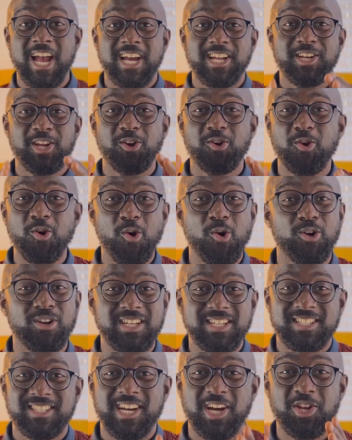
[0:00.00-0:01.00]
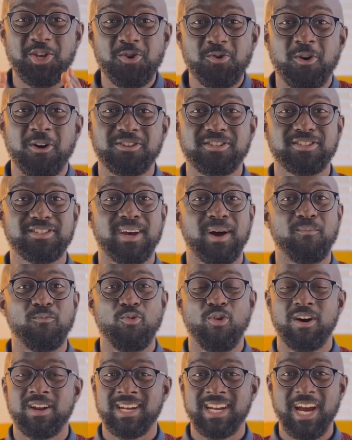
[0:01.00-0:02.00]
The goal is that you are
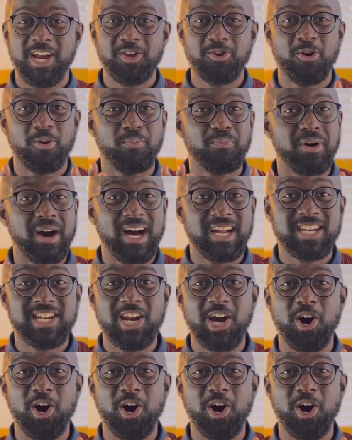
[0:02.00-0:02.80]
someone that your partner